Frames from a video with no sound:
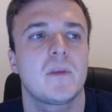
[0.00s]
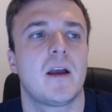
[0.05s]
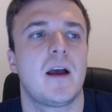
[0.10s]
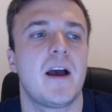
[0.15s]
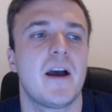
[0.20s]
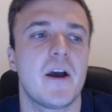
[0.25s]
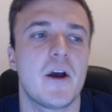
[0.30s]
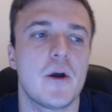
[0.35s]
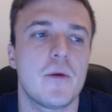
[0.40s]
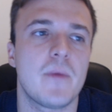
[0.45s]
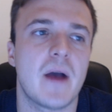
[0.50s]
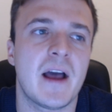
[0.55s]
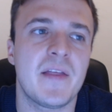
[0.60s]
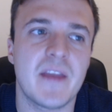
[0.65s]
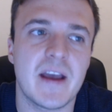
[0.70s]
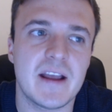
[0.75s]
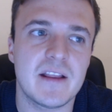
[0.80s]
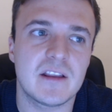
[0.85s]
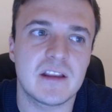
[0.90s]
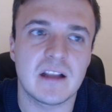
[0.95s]
And
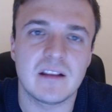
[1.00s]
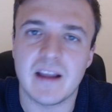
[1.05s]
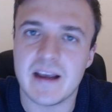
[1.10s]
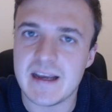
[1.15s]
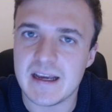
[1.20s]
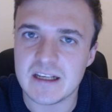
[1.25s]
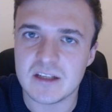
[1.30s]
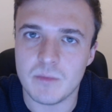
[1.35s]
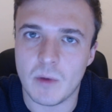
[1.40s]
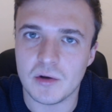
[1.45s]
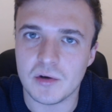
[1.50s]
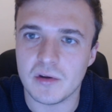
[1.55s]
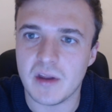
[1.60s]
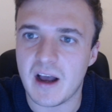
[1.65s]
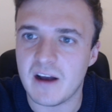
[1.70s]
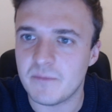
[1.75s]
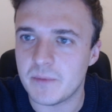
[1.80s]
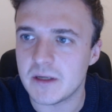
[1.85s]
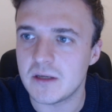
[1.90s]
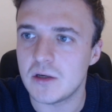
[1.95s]
then the latest model that
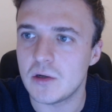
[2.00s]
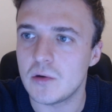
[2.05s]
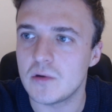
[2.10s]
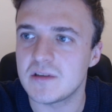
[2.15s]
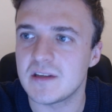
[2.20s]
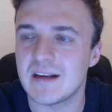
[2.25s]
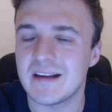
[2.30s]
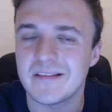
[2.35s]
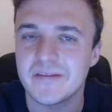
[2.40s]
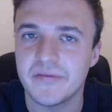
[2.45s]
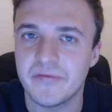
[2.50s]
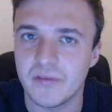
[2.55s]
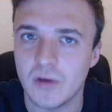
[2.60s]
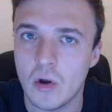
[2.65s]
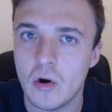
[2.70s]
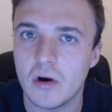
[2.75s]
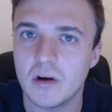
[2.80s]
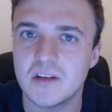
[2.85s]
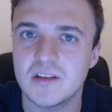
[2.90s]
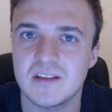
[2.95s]
I've been using is
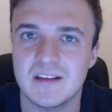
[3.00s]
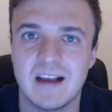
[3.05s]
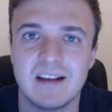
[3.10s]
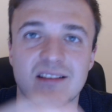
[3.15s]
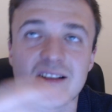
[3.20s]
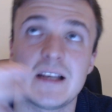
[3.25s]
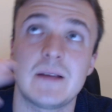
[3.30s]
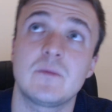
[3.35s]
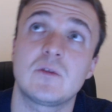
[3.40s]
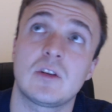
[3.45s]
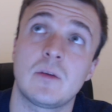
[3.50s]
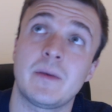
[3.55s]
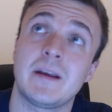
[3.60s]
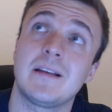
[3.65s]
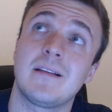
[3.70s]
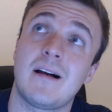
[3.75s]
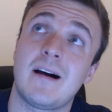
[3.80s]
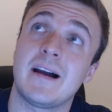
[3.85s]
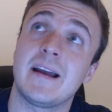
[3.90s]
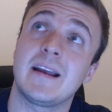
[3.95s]
Flux. That seems to be
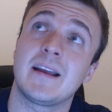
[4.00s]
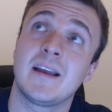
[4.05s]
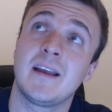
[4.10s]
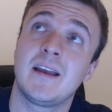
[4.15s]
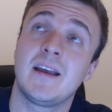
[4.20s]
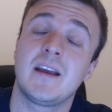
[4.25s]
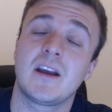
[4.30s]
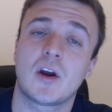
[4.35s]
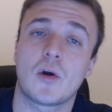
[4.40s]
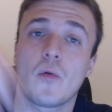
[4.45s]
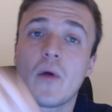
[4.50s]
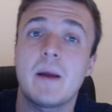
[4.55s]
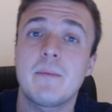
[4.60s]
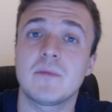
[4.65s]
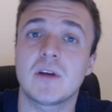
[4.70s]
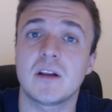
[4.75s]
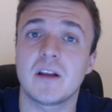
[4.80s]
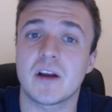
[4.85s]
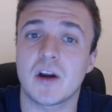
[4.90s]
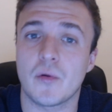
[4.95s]
like creme
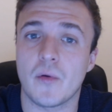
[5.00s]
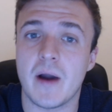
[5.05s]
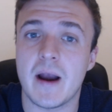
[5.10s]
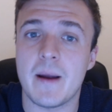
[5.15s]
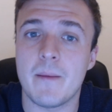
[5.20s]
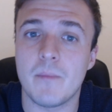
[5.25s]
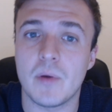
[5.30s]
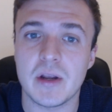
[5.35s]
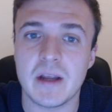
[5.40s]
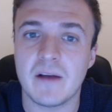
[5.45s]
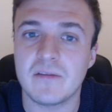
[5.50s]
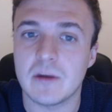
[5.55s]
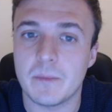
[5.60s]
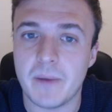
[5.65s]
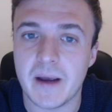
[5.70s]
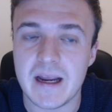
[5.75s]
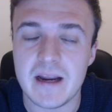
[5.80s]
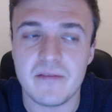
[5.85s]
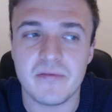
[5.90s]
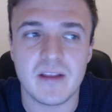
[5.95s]
de la creme, but you have to
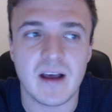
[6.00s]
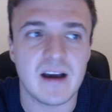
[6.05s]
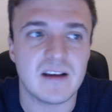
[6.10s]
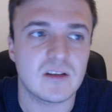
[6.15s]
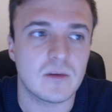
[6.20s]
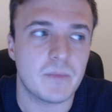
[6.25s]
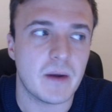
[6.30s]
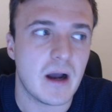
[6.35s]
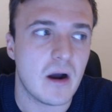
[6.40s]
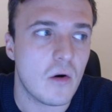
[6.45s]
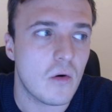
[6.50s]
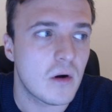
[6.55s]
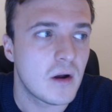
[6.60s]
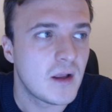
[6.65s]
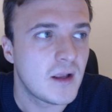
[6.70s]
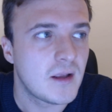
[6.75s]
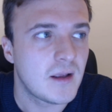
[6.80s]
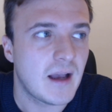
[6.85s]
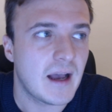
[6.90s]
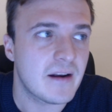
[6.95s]
pay for that. It's about,
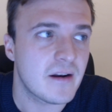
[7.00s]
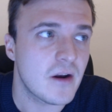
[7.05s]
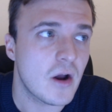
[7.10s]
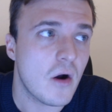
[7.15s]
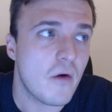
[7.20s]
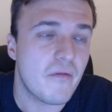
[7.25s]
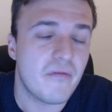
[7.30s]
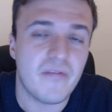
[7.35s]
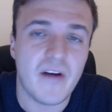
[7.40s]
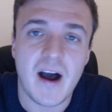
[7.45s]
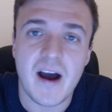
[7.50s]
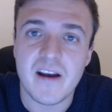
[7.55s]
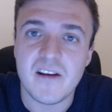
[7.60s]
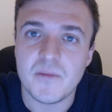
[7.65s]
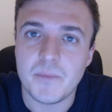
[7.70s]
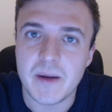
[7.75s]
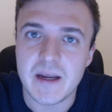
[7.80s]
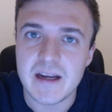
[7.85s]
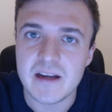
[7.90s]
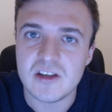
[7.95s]
I don't know,
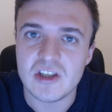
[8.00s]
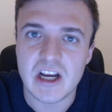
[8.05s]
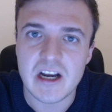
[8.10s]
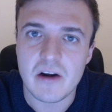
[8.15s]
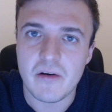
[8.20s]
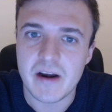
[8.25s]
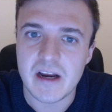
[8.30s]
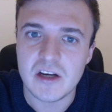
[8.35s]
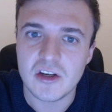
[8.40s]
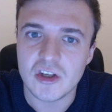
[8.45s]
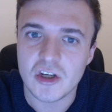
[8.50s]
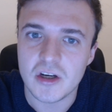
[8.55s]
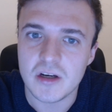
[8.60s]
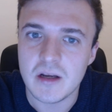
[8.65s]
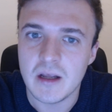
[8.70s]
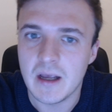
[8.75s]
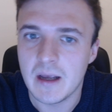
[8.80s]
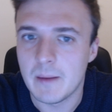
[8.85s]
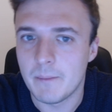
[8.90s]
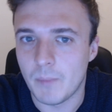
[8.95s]
5p a
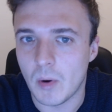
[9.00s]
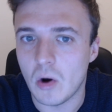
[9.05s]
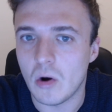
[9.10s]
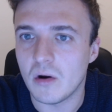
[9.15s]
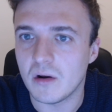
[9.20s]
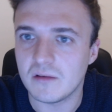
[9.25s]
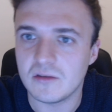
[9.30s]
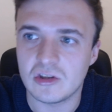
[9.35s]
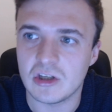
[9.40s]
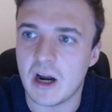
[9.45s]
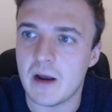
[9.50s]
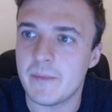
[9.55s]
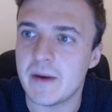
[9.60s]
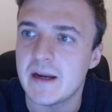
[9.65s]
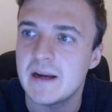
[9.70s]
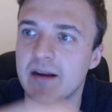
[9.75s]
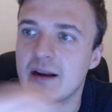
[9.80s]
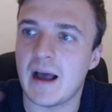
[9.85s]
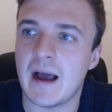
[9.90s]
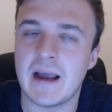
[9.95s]
generation. But do you know
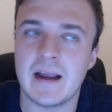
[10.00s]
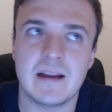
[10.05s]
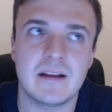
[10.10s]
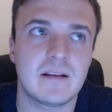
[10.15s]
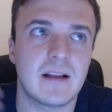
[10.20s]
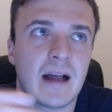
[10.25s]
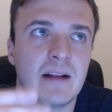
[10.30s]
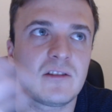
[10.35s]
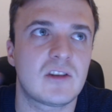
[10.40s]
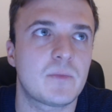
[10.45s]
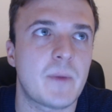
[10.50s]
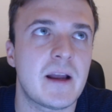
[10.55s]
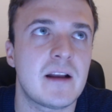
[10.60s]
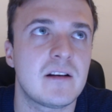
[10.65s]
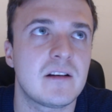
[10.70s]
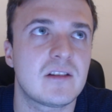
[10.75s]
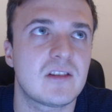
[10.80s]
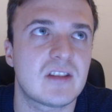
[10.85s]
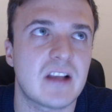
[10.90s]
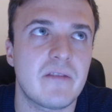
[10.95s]
what I mean? I'd
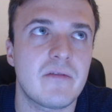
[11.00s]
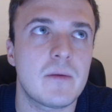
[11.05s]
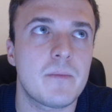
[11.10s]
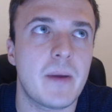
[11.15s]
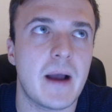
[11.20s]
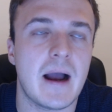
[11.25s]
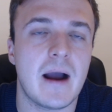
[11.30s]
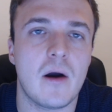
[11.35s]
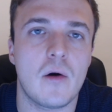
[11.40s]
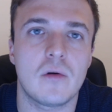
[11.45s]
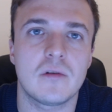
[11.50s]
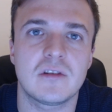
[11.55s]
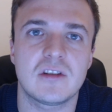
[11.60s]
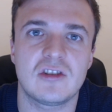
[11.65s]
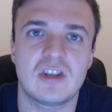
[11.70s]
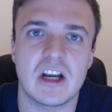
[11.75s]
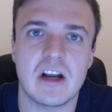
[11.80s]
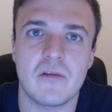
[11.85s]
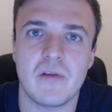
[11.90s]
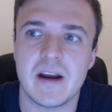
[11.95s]
spend £7
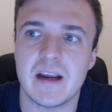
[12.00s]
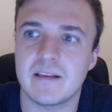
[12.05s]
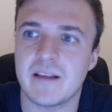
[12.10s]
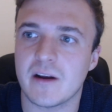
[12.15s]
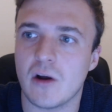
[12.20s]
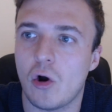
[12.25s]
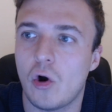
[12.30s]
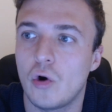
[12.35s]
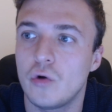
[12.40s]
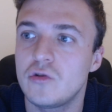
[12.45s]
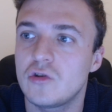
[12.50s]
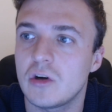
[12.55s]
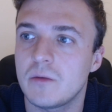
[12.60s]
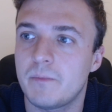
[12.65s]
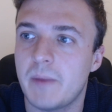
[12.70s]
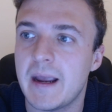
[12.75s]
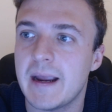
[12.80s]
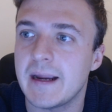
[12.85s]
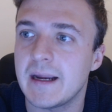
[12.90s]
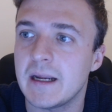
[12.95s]
generating like 100
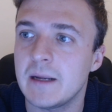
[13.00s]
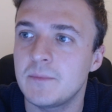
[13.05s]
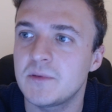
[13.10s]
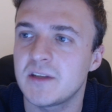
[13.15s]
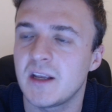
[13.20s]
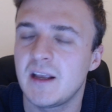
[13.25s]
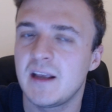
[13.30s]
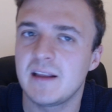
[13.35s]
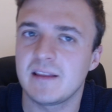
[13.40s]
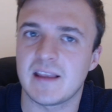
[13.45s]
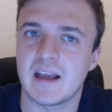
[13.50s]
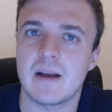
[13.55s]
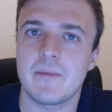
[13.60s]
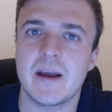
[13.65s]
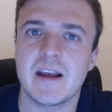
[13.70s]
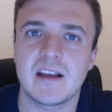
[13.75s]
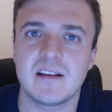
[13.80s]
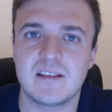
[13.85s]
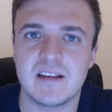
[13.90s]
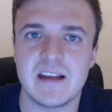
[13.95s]
babes, then I
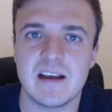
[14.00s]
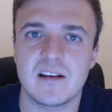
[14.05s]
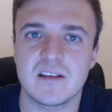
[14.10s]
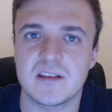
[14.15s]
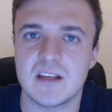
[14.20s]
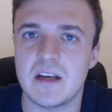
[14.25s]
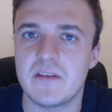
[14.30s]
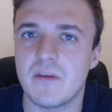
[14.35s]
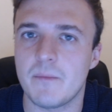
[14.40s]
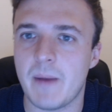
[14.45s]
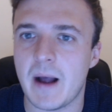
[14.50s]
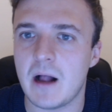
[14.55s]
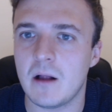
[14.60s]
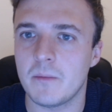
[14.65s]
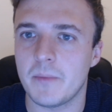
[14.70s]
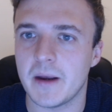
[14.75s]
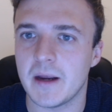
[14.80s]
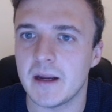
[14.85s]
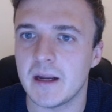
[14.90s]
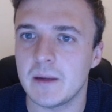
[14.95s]
make a DLC for Battle
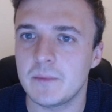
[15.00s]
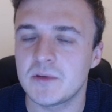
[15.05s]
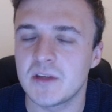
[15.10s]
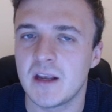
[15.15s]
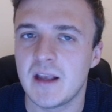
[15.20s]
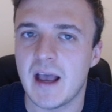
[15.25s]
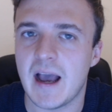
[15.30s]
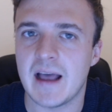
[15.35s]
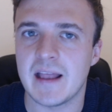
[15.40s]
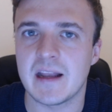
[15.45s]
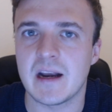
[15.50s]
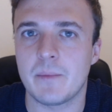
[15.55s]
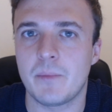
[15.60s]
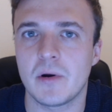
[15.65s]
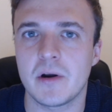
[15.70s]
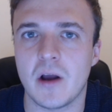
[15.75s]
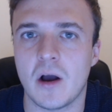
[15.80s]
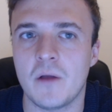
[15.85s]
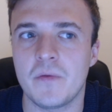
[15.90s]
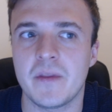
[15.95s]
Babes, and then I
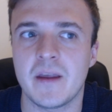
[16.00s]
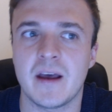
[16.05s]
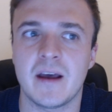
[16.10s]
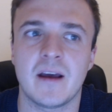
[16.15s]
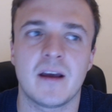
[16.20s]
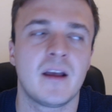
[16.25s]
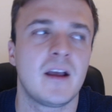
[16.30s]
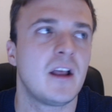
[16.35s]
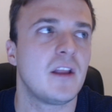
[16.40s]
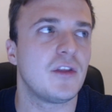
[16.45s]
put it on there.